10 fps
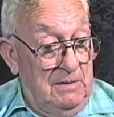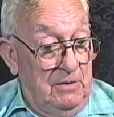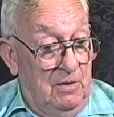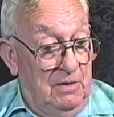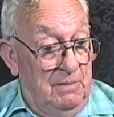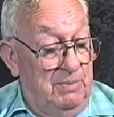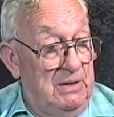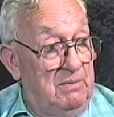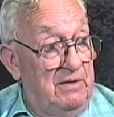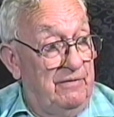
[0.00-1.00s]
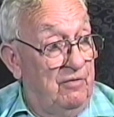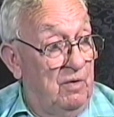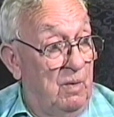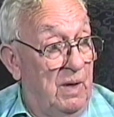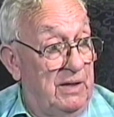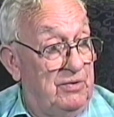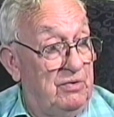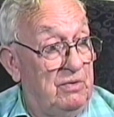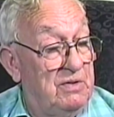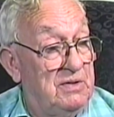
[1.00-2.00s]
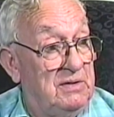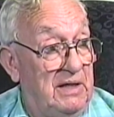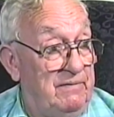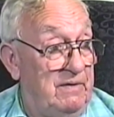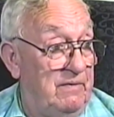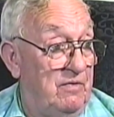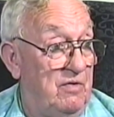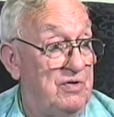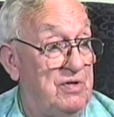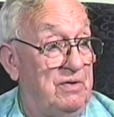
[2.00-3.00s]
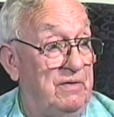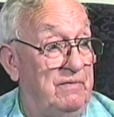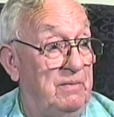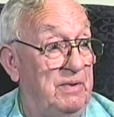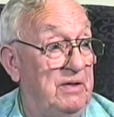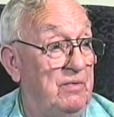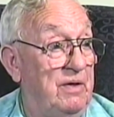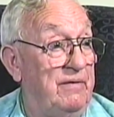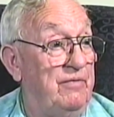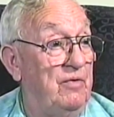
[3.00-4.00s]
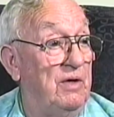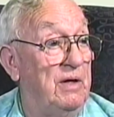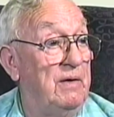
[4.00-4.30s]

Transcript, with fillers: called the PB4Y2. It's a Navy version of the B-24.